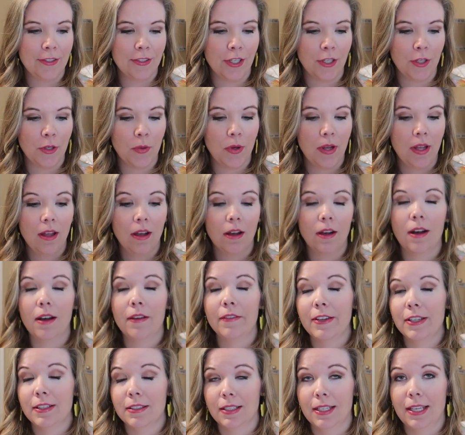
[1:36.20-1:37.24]
so
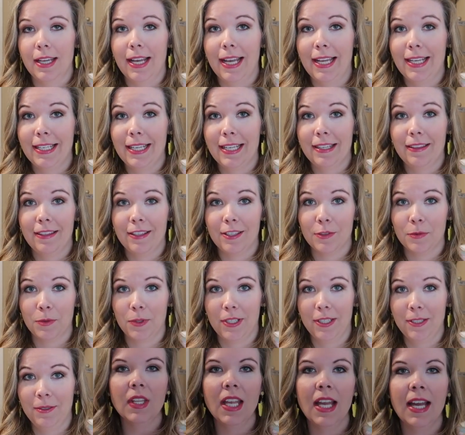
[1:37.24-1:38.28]
obviously I had to get this
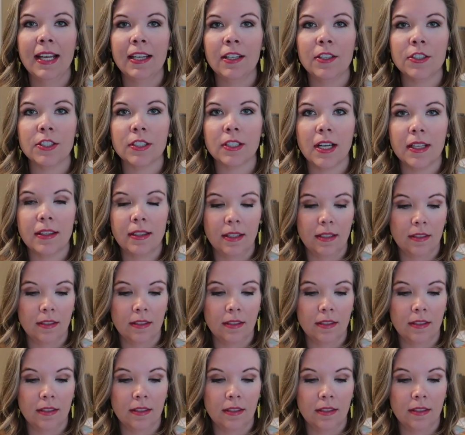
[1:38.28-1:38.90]
one. I also got